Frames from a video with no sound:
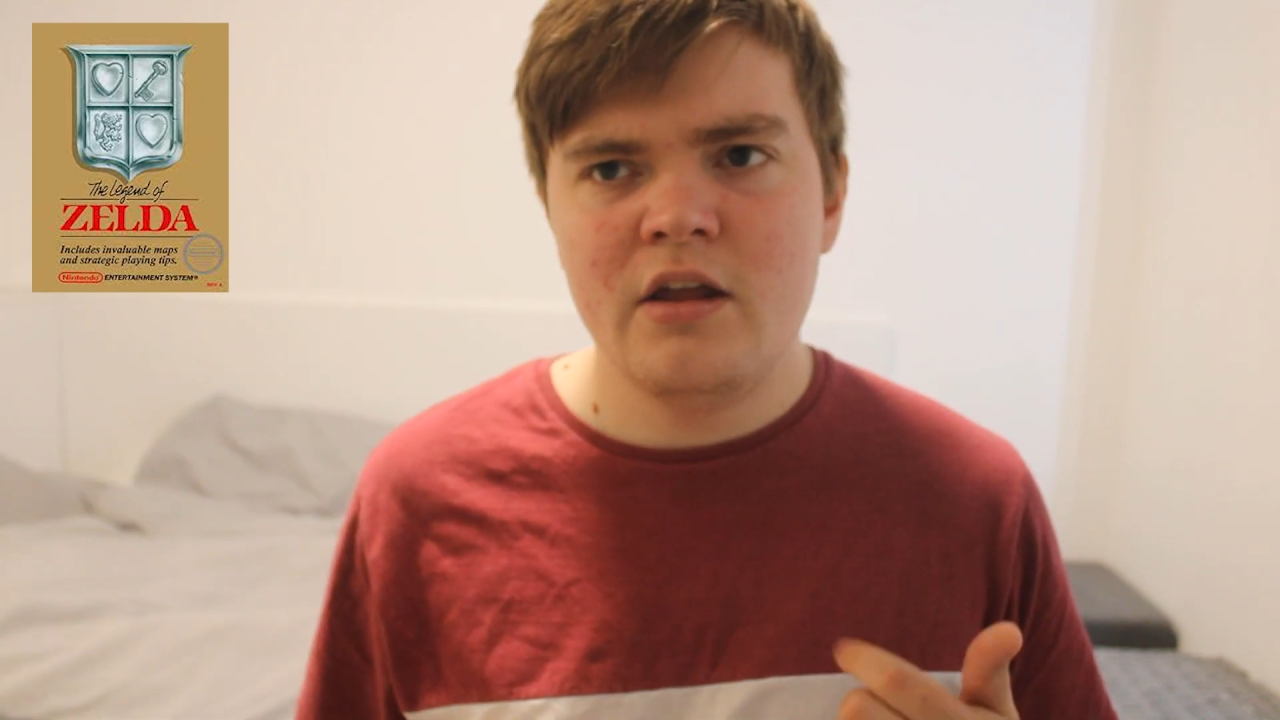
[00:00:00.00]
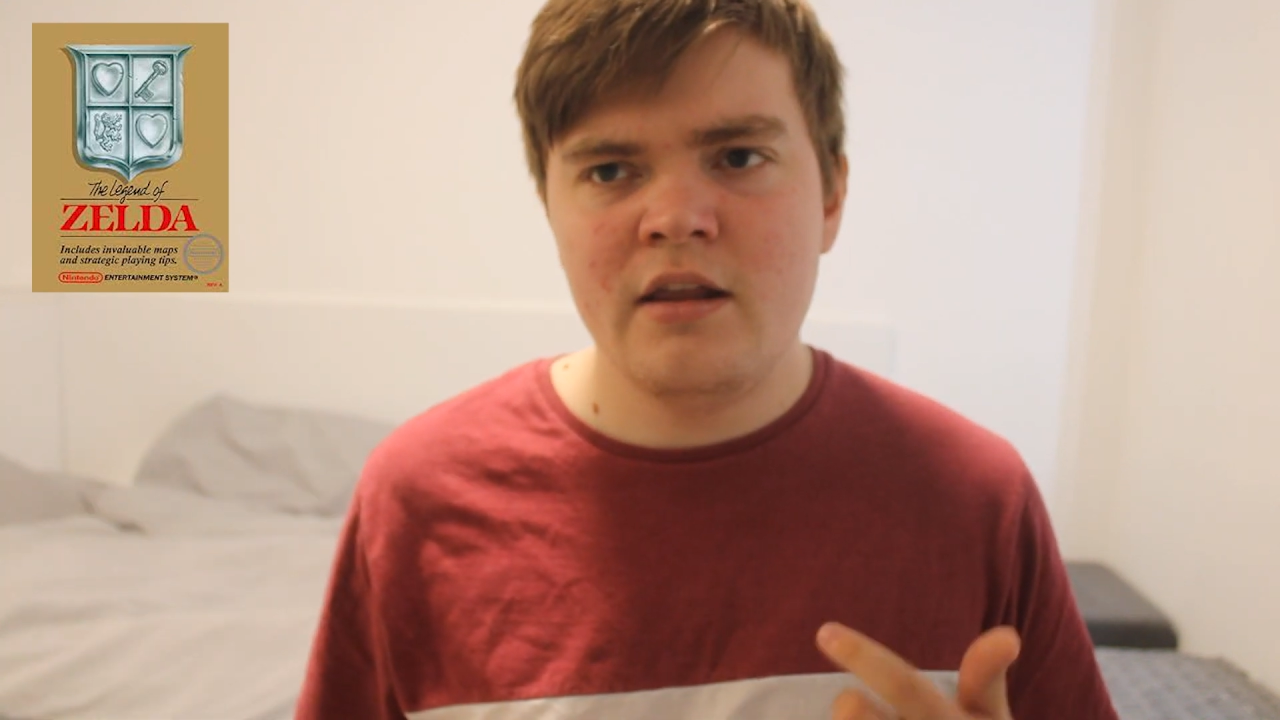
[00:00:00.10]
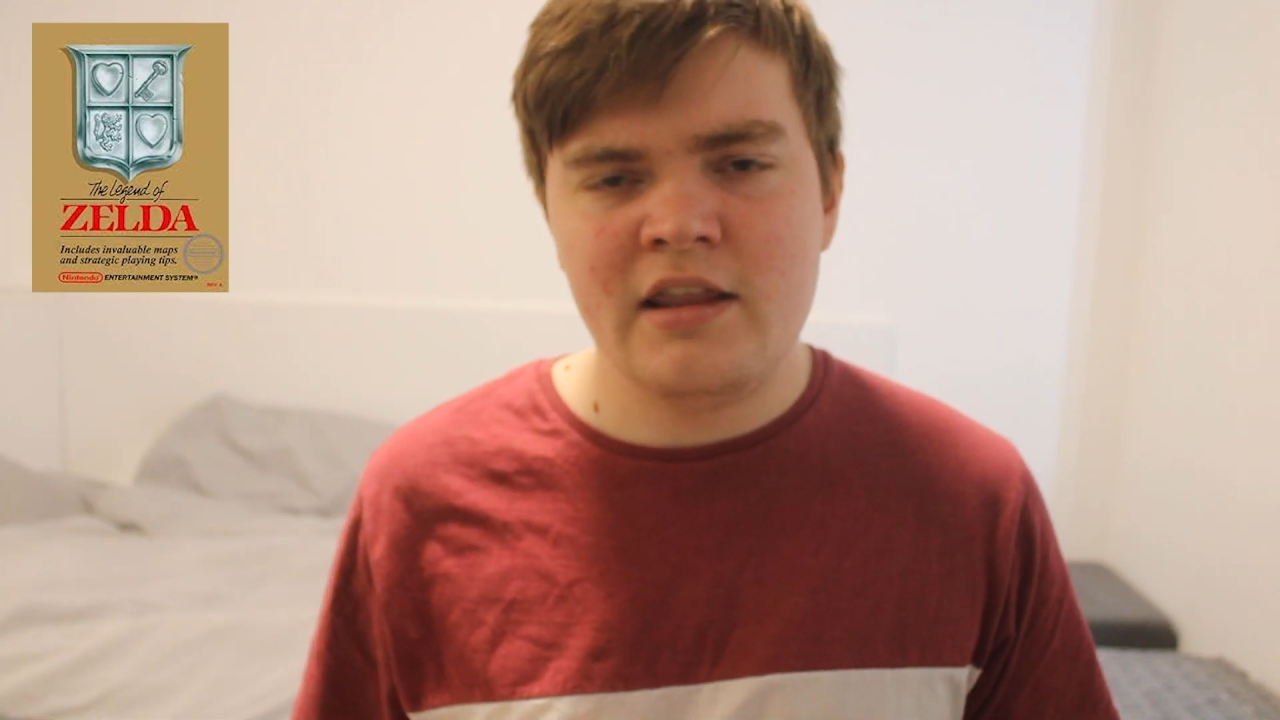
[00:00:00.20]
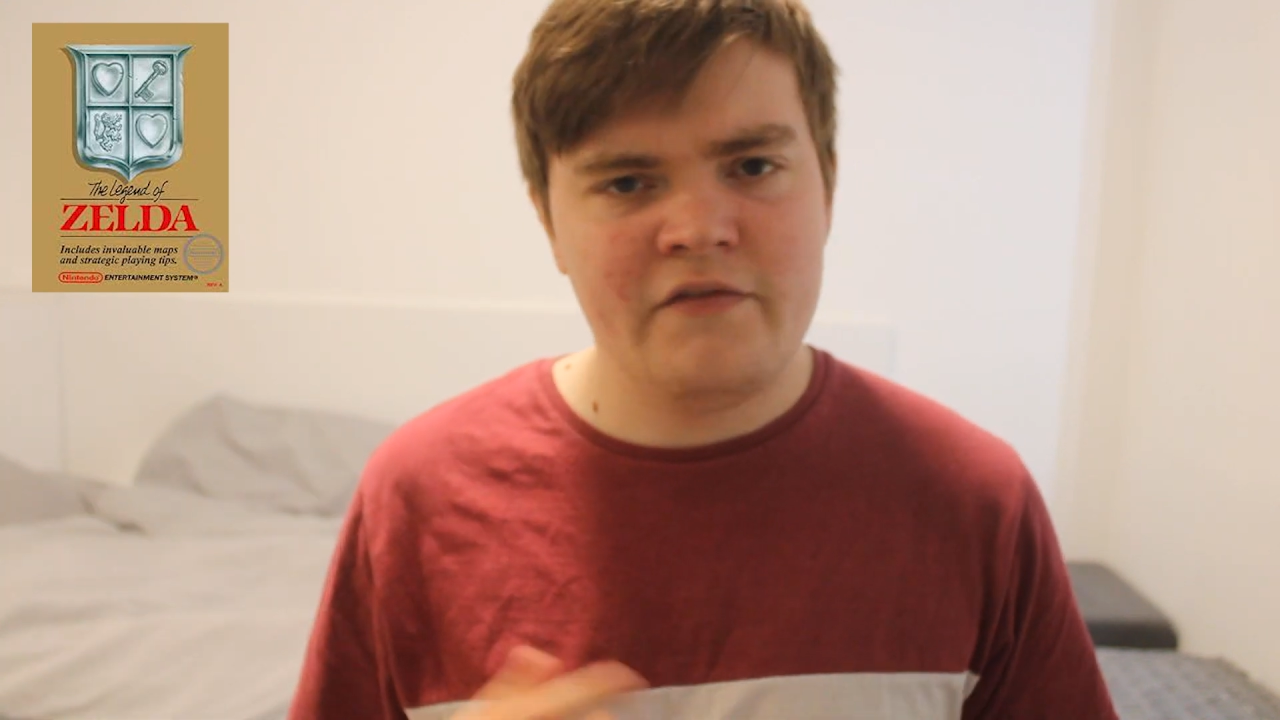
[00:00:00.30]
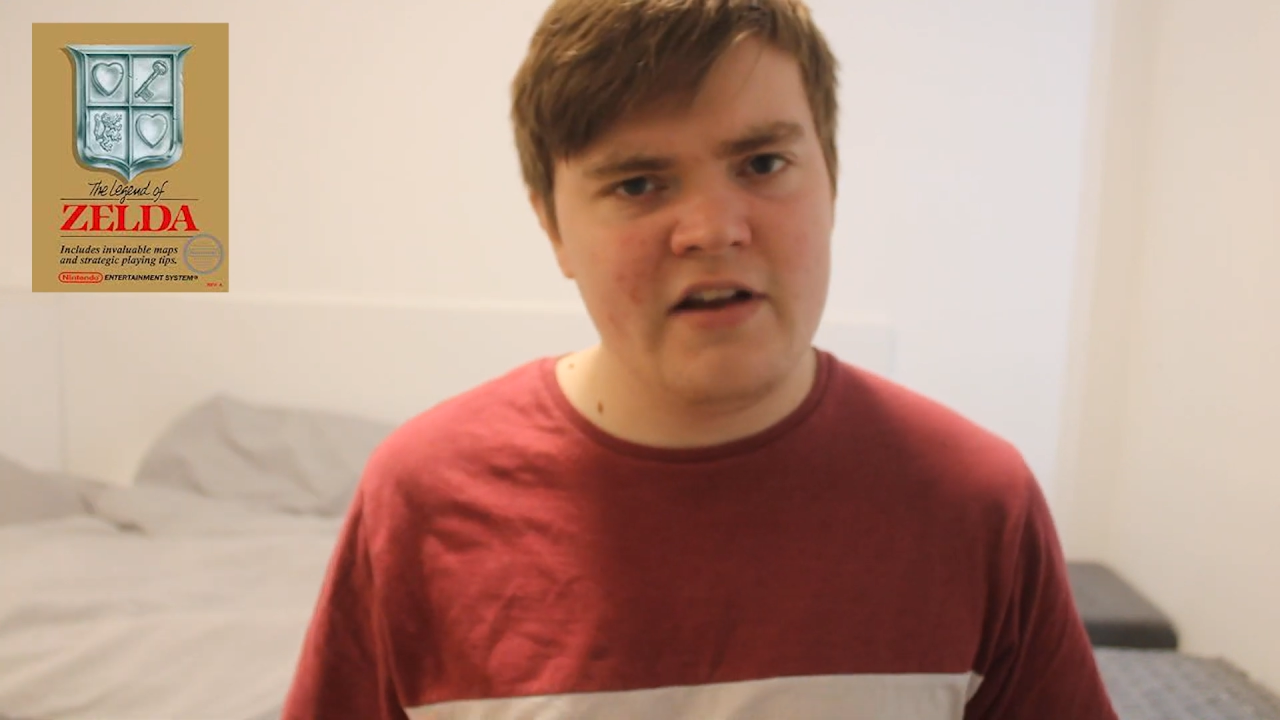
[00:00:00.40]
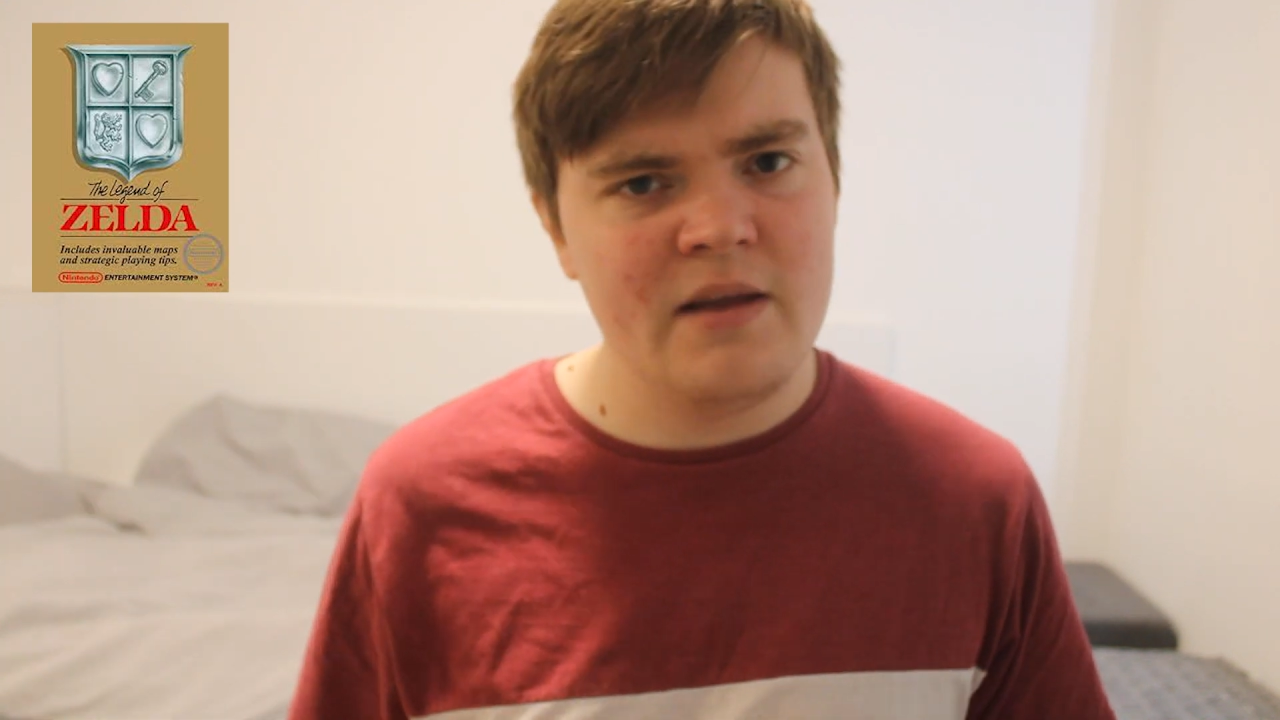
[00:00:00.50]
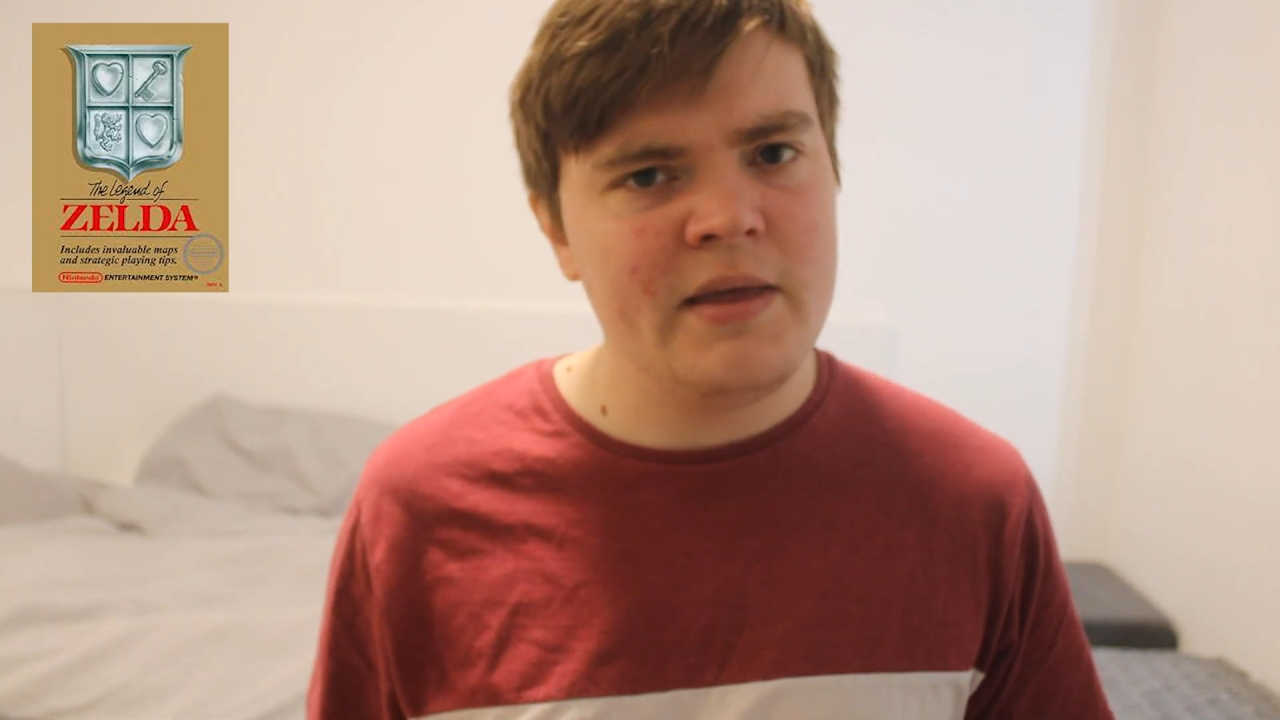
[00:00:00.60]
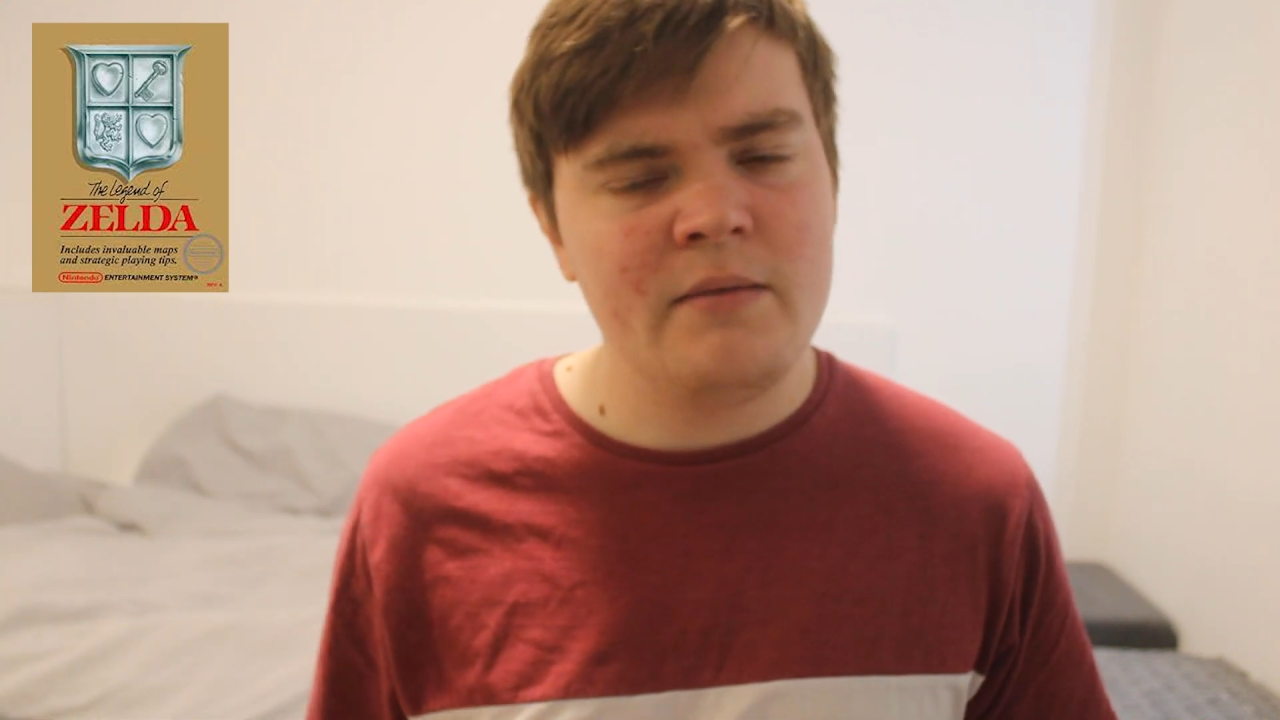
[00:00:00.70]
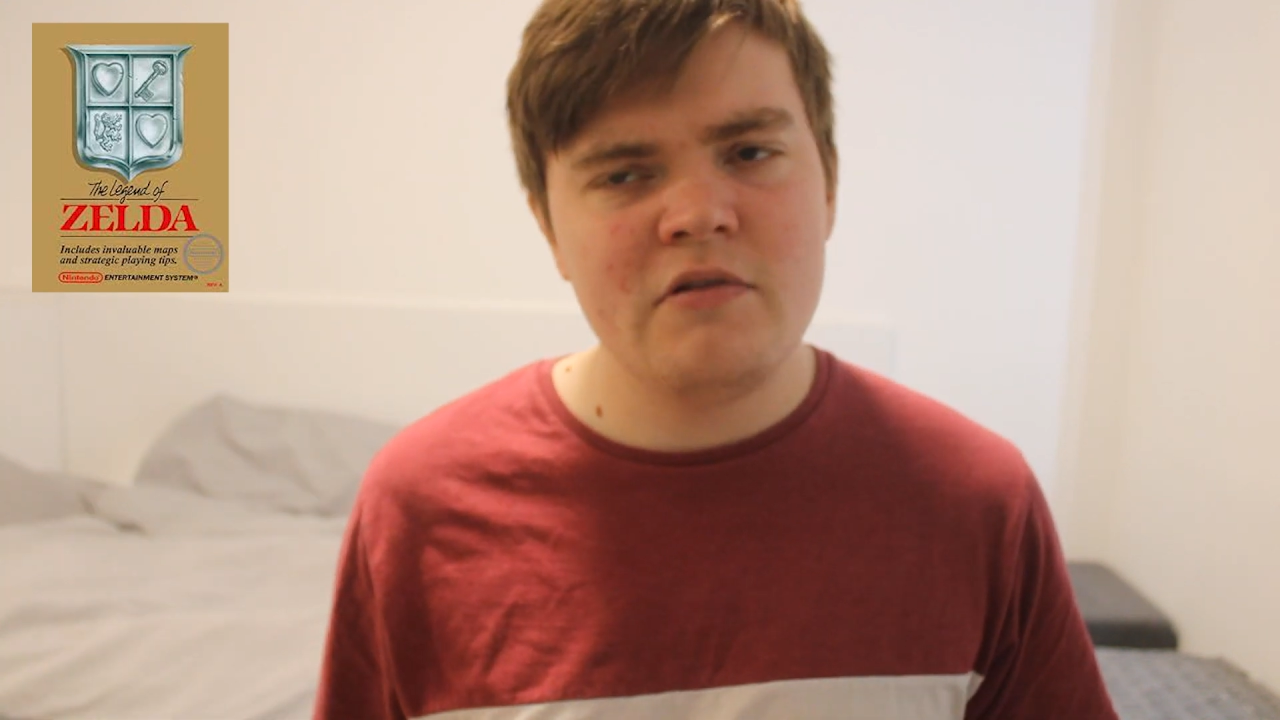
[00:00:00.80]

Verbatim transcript: developing